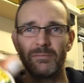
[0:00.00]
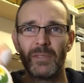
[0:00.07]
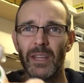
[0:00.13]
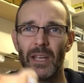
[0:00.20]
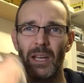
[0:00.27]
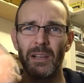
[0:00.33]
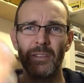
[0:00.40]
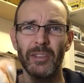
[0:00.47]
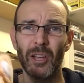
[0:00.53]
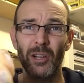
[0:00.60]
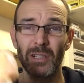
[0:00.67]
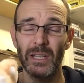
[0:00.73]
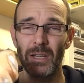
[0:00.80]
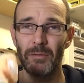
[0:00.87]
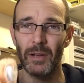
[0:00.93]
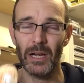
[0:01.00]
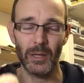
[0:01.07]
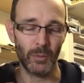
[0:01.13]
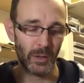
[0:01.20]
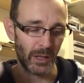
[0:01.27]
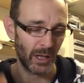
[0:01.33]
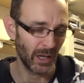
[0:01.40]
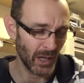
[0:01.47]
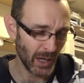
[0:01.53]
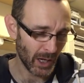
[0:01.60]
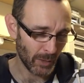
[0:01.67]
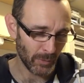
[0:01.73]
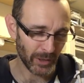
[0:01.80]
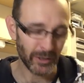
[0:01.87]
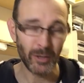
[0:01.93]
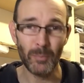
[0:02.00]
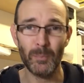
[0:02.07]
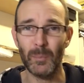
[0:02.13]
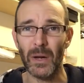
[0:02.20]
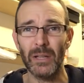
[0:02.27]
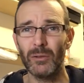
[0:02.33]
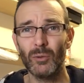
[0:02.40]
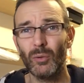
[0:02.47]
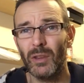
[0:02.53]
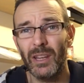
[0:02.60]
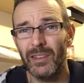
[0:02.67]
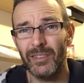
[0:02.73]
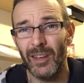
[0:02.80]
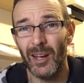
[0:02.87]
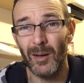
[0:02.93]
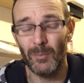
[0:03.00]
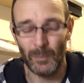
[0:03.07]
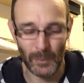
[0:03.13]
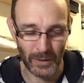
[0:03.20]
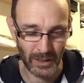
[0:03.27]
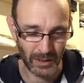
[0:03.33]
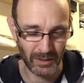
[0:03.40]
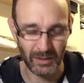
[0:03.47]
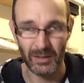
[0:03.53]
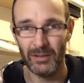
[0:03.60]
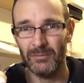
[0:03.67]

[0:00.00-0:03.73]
Yeah, and there's hardly any value in it. I mean, I could bundle these up, but